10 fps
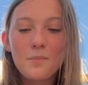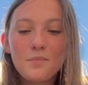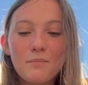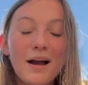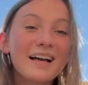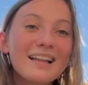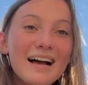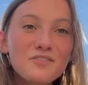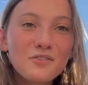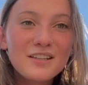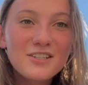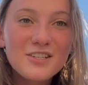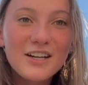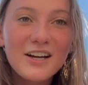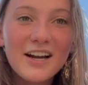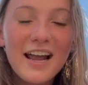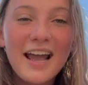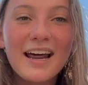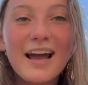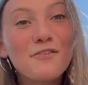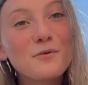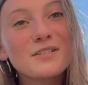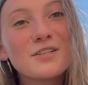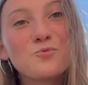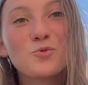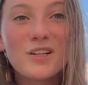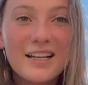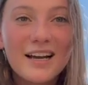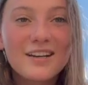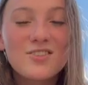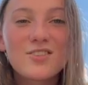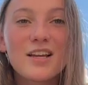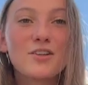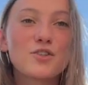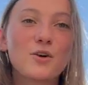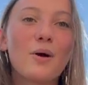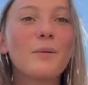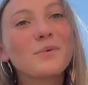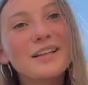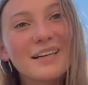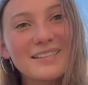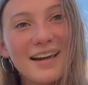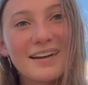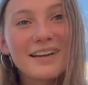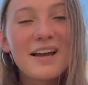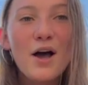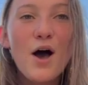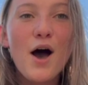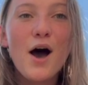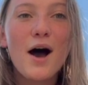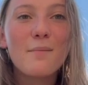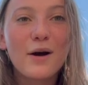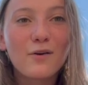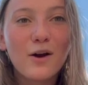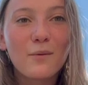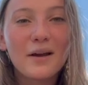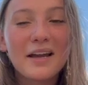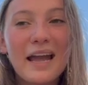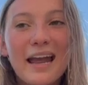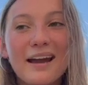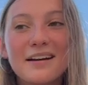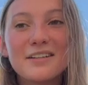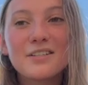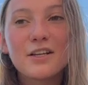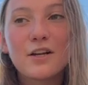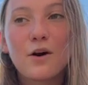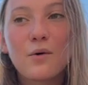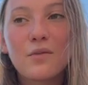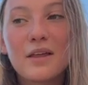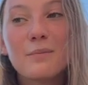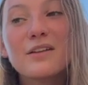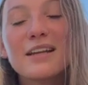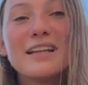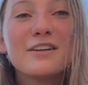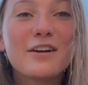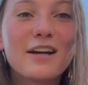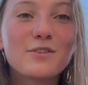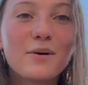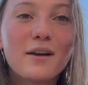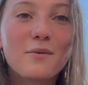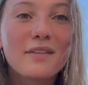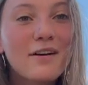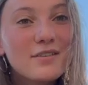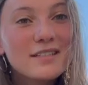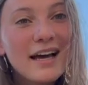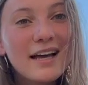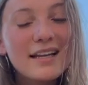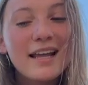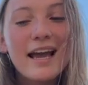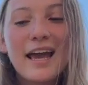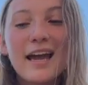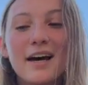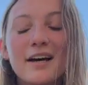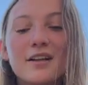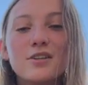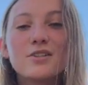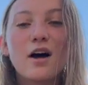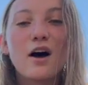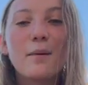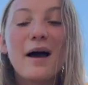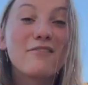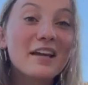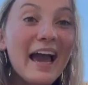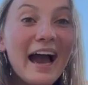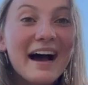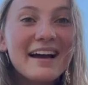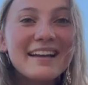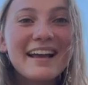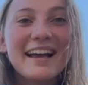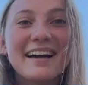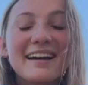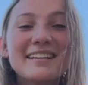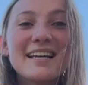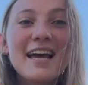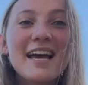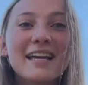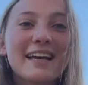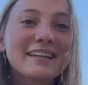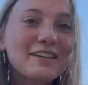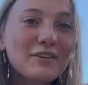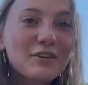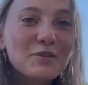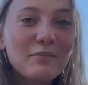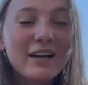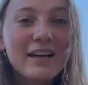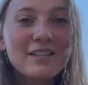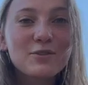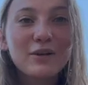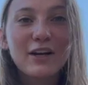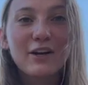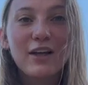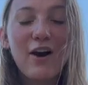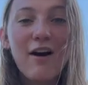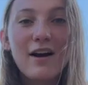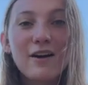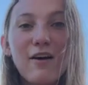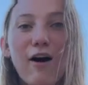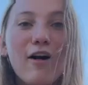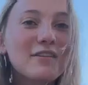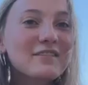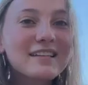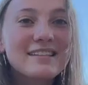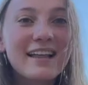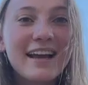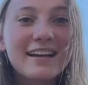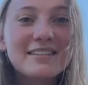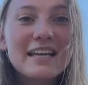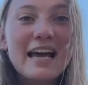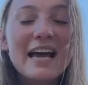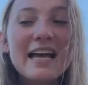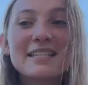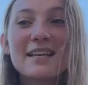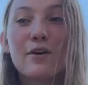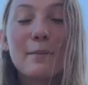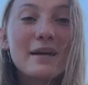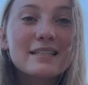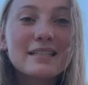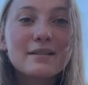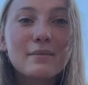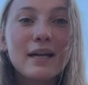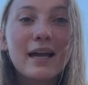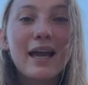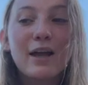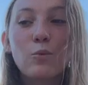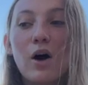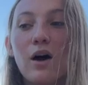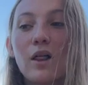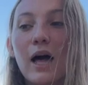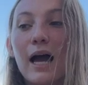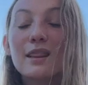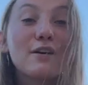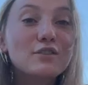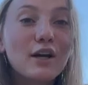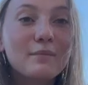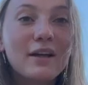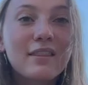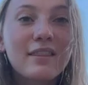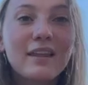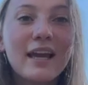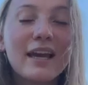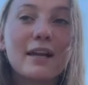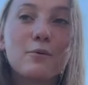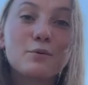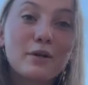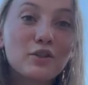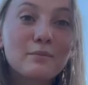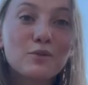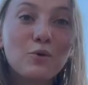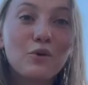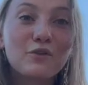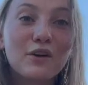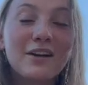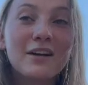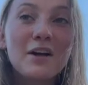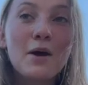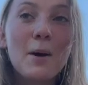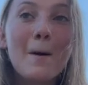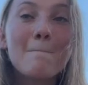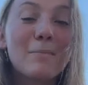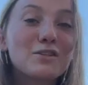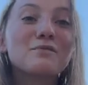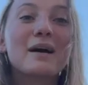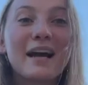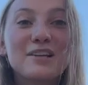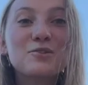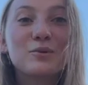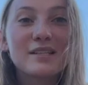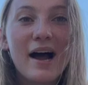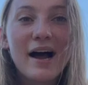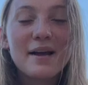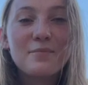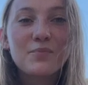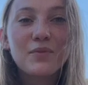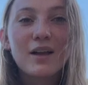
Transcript: my class for this year, and everyone seems really nice, and so I'm really excited about going, and you know, the ability to graduate without debt and have a cat and get clinical experience really early on. All of these things sound amazing to me, and while I love Dartmouth and it was my dream school for much of my high school time,